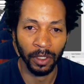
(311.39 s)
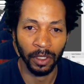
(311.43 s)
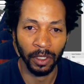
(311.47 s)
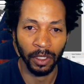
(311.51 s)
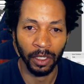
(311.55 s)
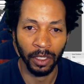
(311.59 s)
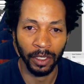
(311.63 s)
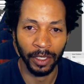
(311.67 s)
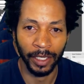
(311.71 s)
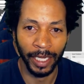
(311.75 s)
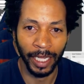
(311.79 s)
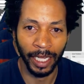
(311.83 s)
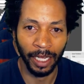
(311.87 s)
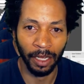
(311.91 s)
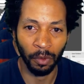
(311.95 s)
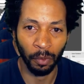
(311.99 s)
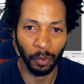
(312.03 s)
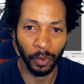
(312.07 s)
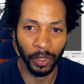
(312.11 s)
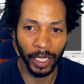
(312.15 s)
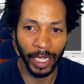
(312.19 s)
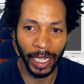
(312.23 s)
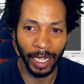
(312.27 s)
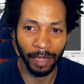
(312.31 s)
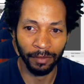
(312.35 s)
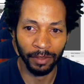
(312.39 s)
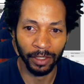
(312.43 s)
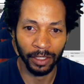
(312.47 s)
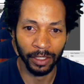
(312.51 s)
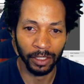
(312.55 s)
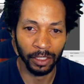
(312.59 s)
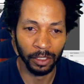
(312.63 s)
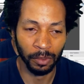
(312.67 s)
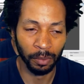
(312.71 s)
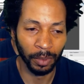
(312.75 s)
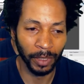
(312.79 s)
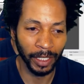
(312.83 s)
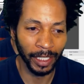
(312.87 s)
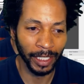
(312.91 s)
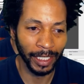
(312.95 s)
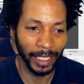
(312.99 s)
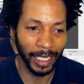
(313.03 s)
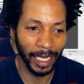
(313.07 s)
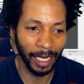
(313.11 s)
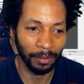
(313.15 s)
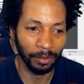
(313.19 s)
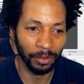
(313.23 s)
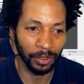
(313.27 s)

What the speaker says: Now we have the display capture,